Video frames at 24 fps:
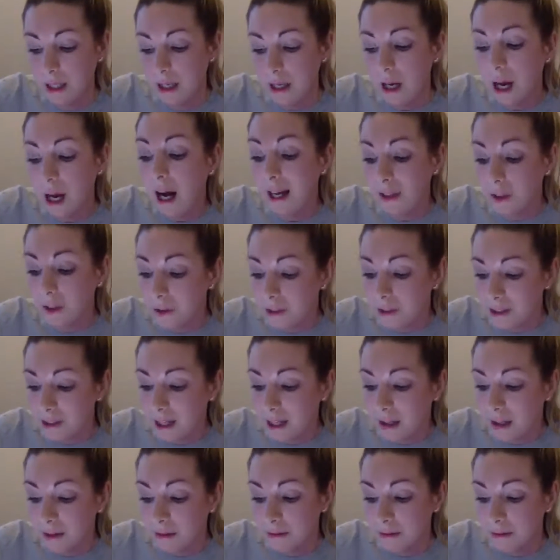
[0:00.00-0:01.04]
I could
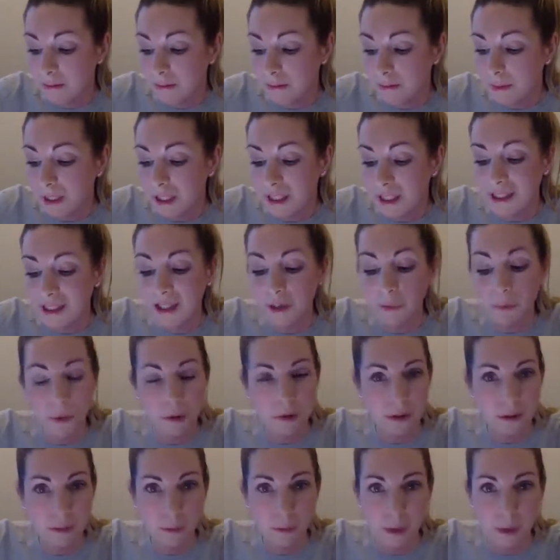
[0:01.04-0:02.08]
tell because he
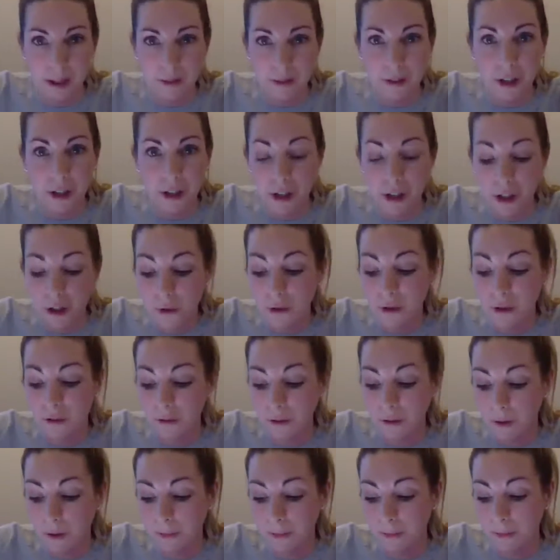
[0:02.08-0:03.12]
wasn't wearing a
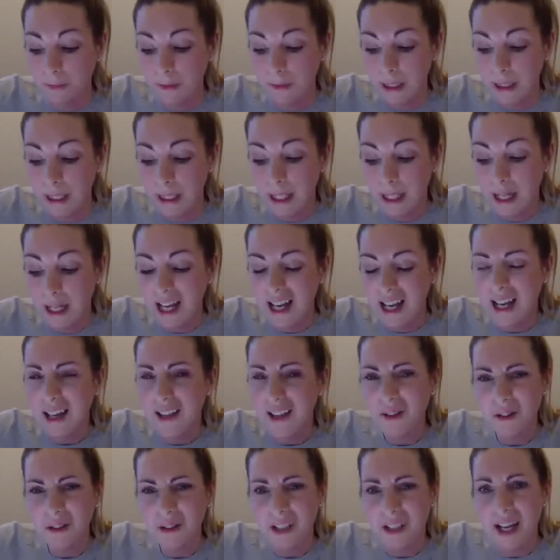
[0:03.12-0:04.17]
uniform. He
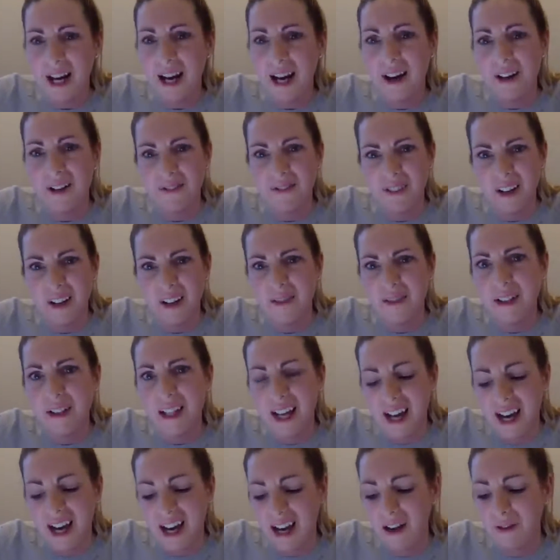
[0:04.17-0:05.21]
also had a very
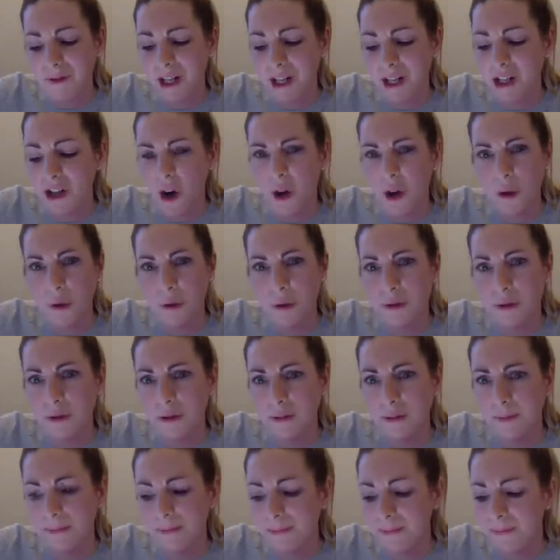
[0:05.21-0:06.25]
hairy
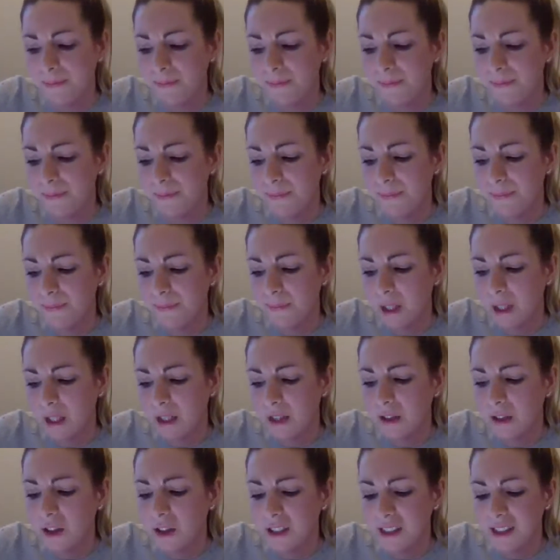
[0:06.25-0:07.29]
nose.
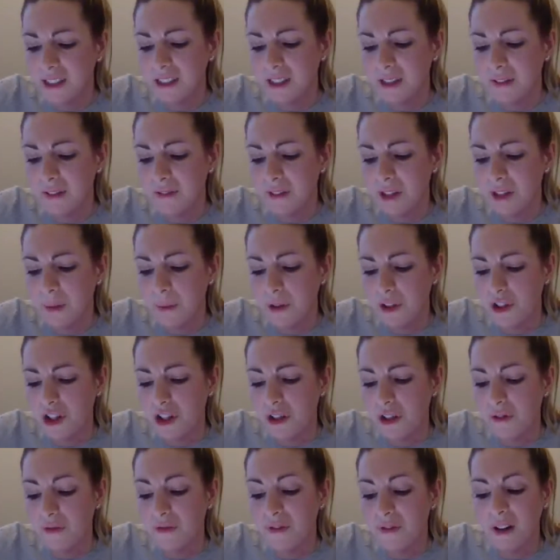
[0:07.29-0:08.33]
It looked as if there were
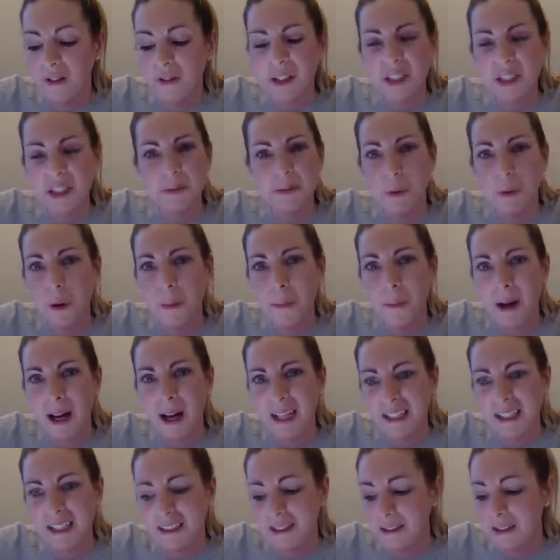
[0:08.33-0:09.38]
2 very small
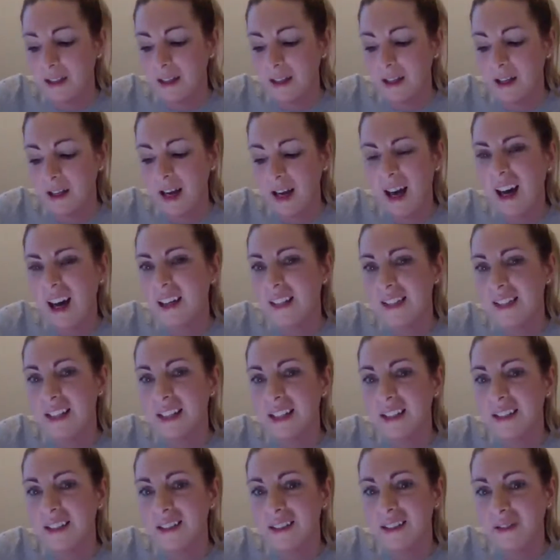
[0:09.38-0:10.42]
mice hiding
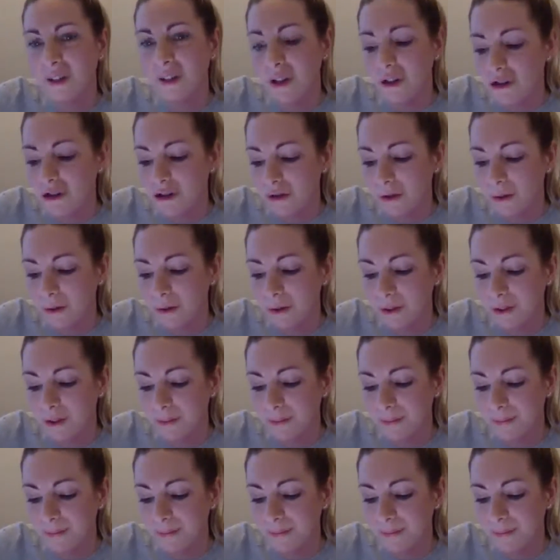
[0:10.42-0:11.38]
in his nostrils.